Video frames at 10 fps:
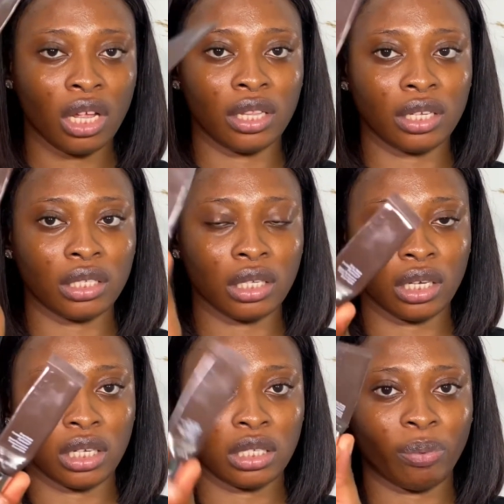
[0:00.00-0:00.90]
This
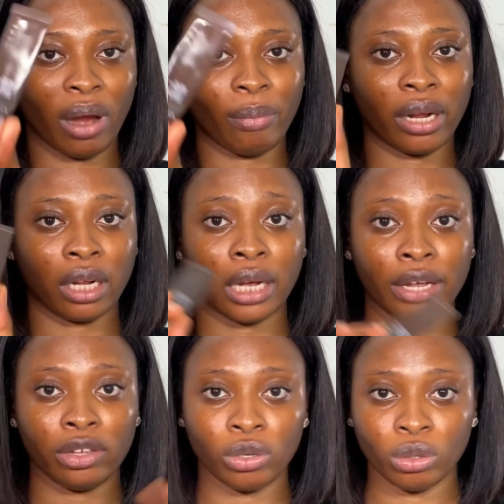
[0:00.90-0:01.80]
is a primer that I
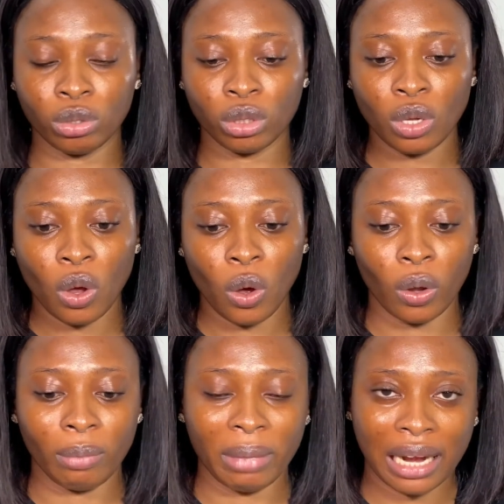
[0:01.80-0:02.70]
use
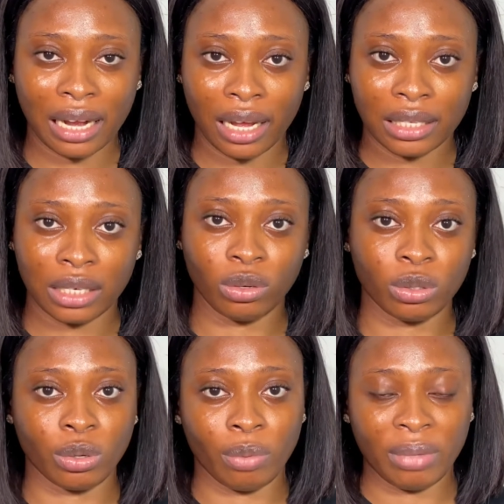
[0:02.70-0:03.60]
on my client and
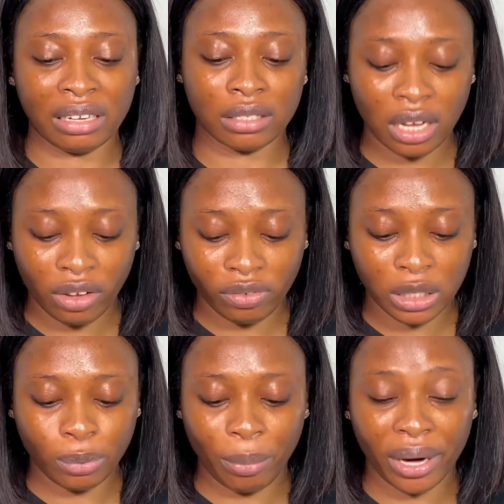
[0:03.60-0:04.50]
also on myself. This
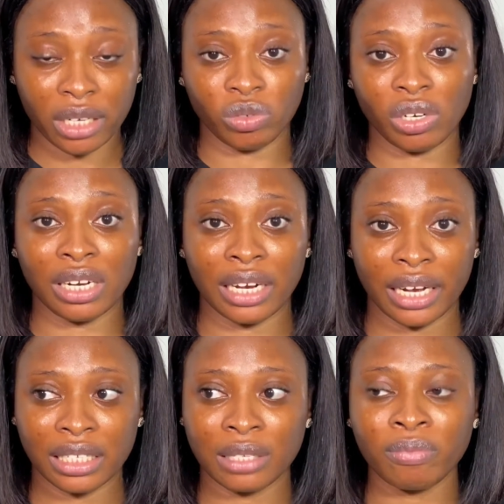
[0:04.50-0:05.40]
primer is really
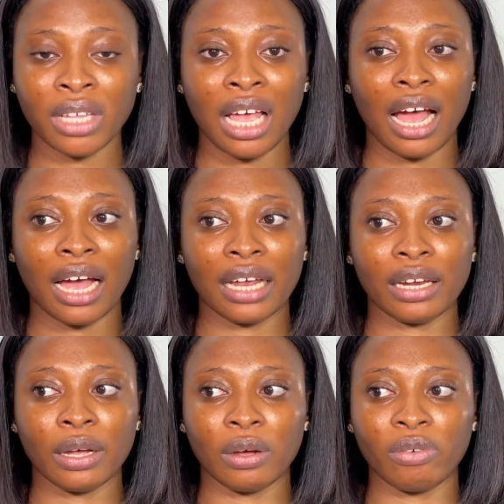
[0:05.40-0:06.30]
nice. And
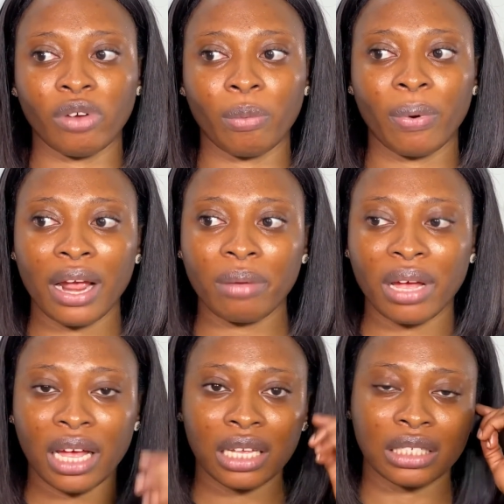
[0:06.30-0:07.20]
for
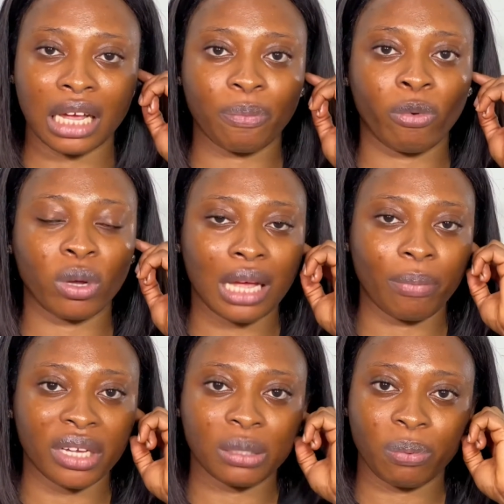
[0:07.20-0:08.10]
primer, they are
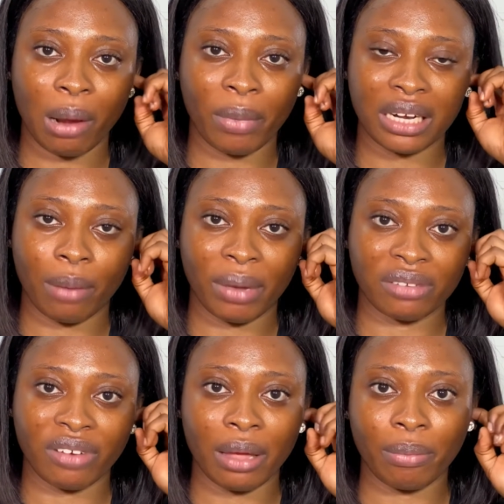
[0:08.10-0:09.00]
water-based primer, they are
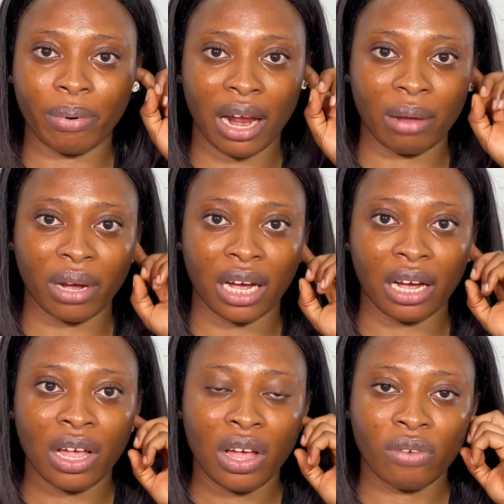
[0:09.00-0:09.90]
mattifying primer.
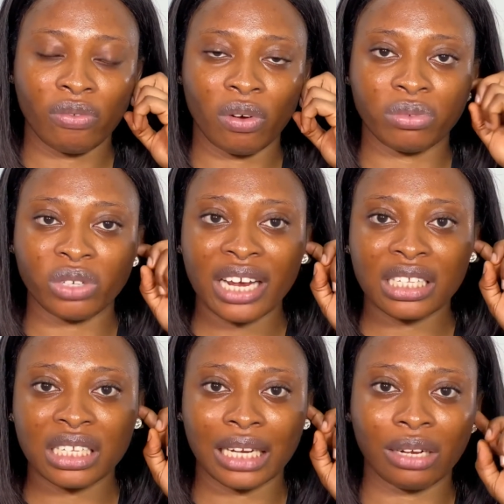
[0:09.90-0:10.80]
For dry
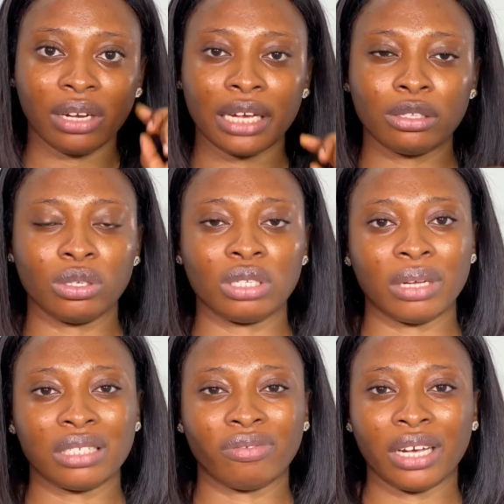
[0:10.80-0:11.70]
skin, I don't like to use
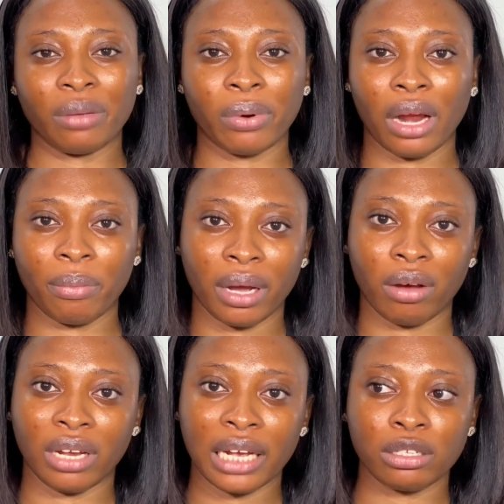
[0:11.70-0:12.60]
mattifying primer.
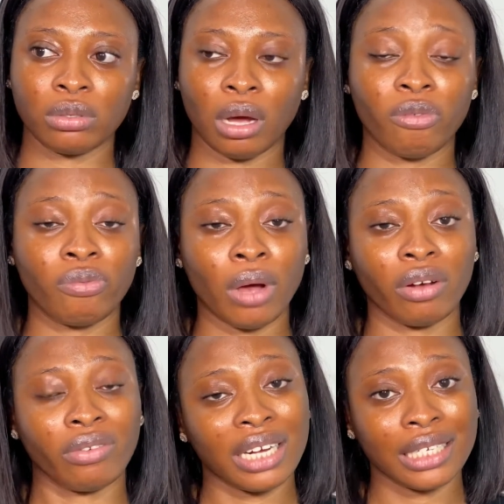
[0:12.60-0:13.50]
I'd
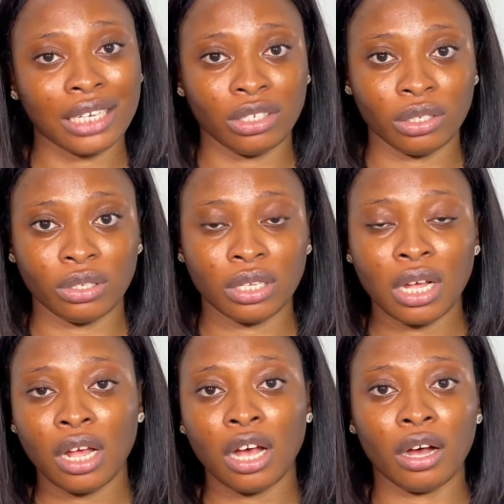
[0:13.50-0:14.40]
rather use
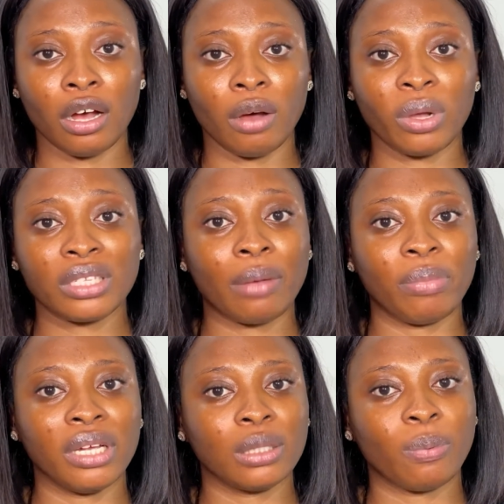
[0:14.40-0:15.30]

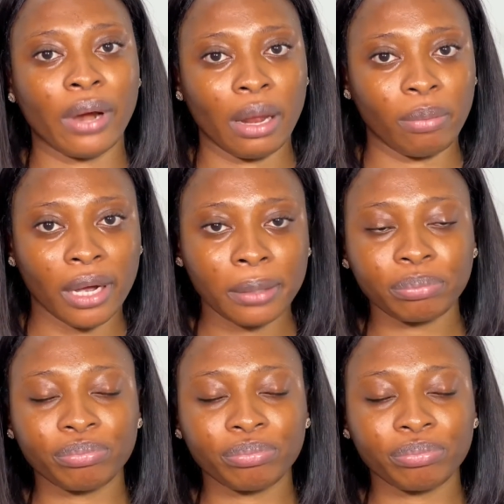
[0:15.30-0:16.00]
water-based primer